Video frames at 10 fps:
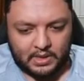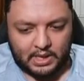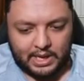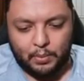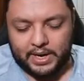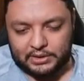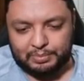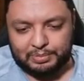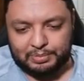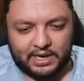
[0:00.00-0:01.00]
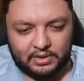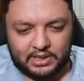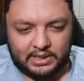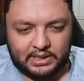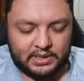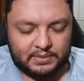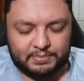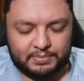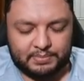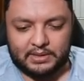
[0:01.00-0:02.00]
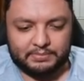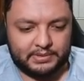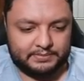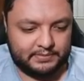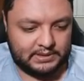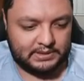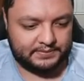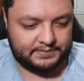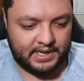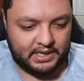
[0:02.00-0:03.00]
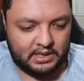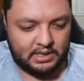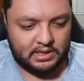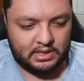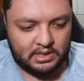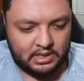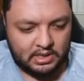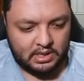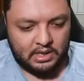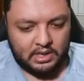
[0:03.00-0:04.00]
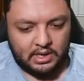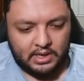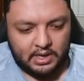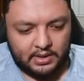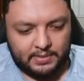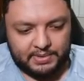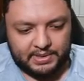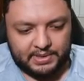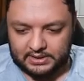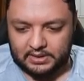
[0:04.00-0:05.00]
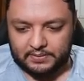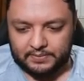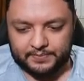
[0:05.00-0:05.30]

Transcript: I wanted to play it out of the leader, uh, but it's fine. Not the biggest deal.